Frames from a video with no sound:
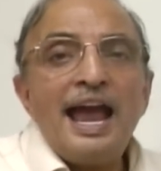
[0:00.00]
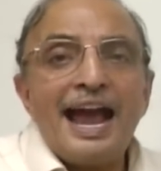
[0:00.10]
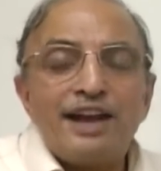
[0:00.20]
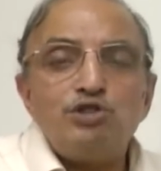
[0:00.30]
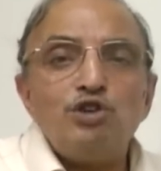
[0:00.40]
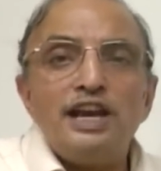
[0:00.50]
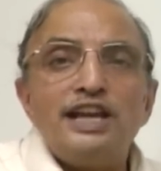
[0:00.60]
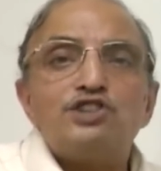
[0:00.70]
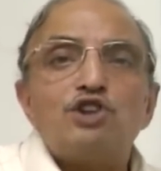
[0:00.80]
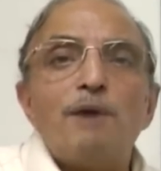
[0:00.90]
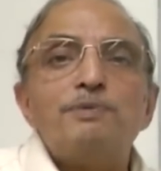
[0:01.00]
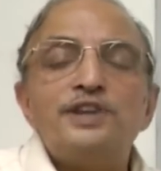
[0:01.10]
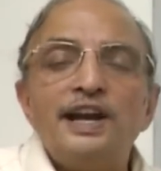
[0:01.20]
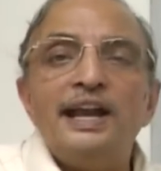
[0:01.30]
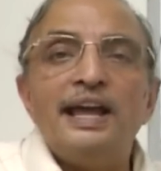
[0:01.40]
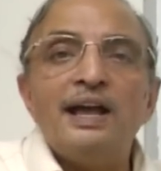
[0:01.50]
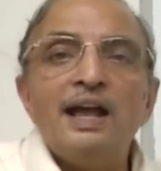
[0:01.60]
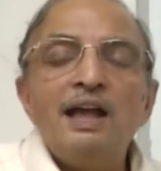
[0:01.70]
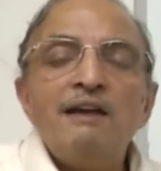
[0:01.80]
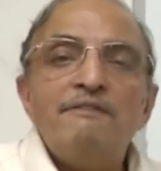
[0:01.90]
actually stops reading
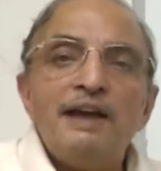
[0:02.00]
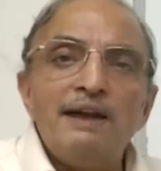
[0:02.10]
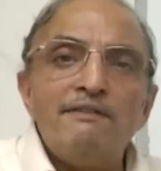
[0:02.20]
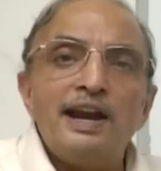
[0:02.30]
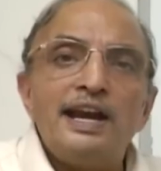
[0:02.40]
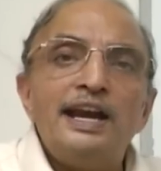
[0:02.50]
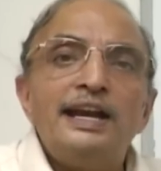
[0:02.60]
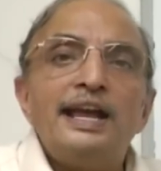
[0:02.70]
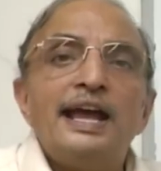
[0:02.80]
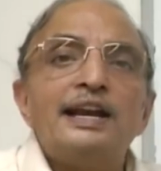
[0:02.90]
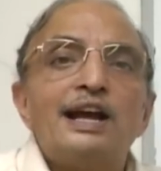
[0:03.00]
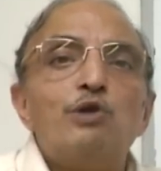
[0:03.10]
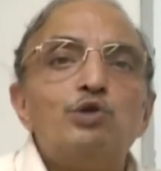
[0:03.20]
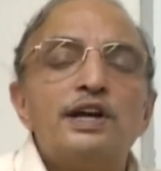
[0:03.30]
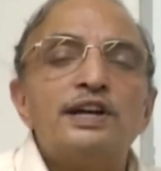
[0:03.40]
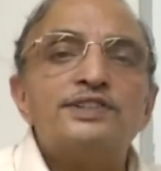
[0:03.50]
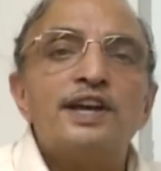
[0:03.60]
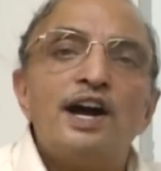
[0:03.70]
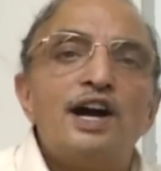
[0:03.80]
whenever it encounters